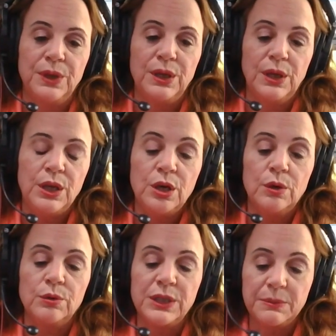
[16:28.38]
you
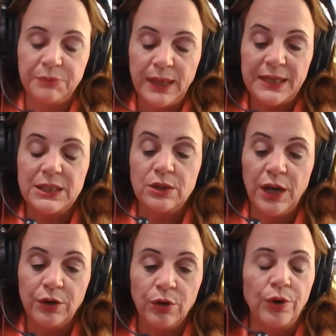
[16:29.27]
know it's planted in their
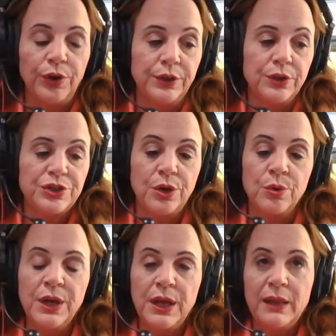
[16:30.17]
head earlier so
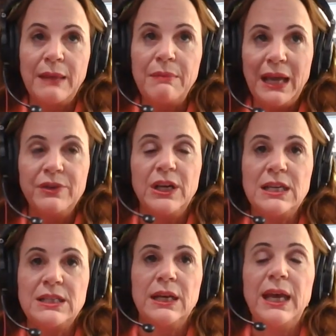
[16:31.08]
they may have an
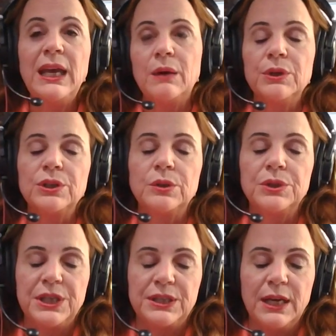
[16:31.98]
idea hey i want to go
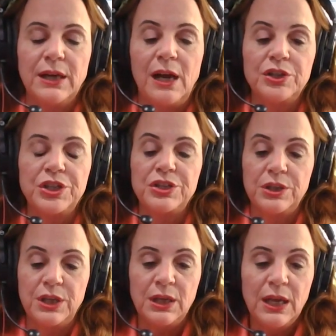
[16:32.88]
into technology so
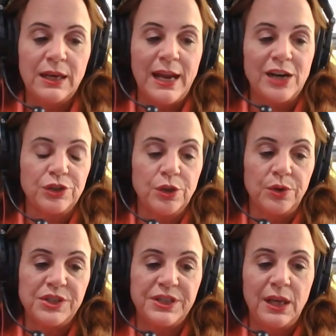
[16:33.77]
they naturally go to
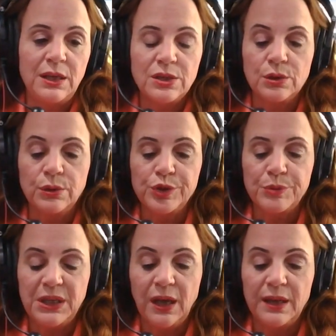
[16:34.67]
the cae schools
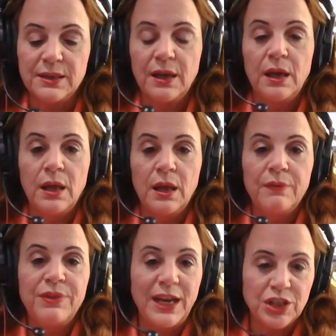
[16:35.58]
because
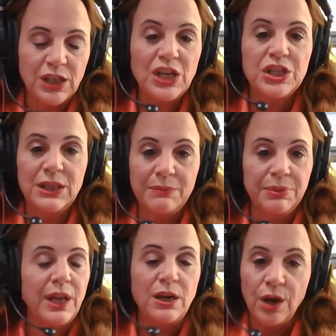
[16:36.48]
the education they
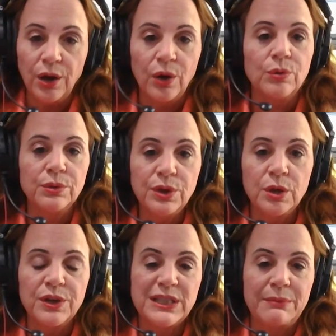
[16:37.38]
but they know you
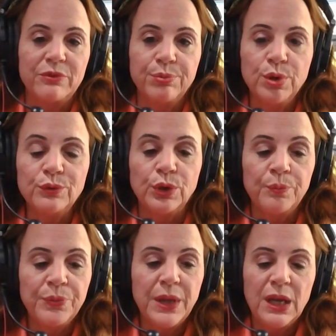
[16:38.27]
know a stamp of
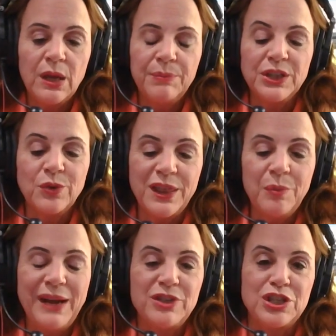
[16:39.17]
approval but so i
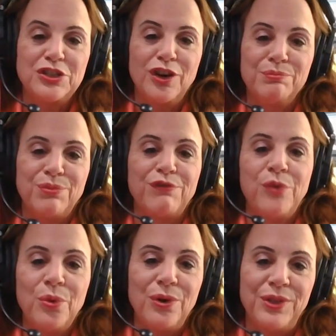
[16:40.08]
think we have to start
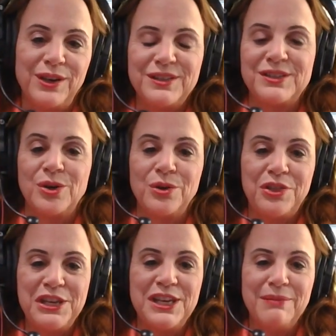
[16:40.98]
before they start
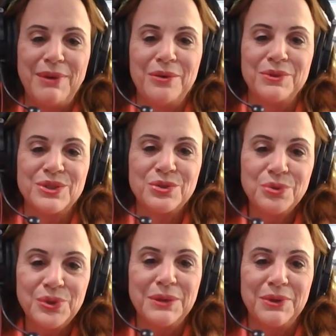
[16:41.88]
thinking about what
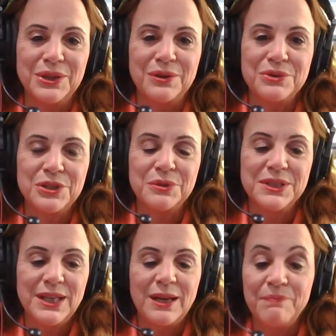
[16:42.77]
school they want to go to and
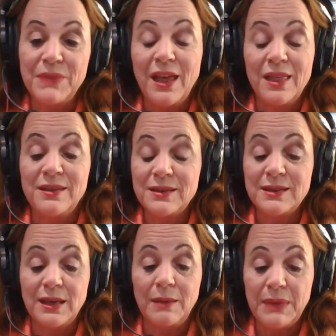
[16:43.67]
say this is
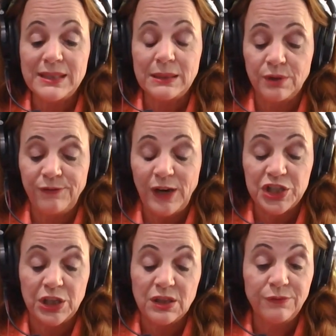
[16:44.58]
an amazing
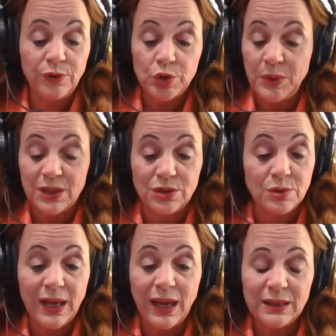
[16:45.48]
profession and the first way to do
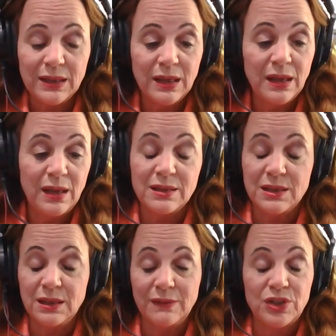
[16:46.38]
that is
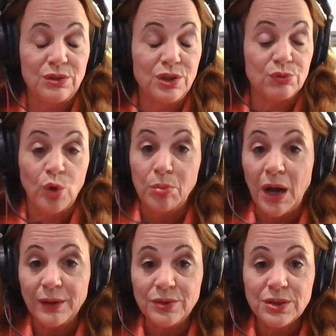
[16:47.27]
to give students role
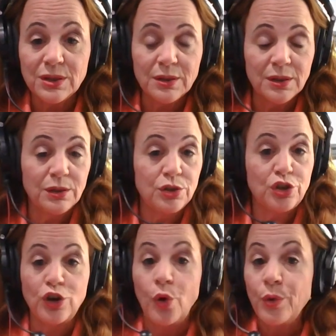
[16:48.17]
models
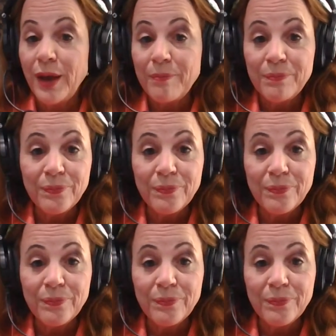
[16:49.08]
show them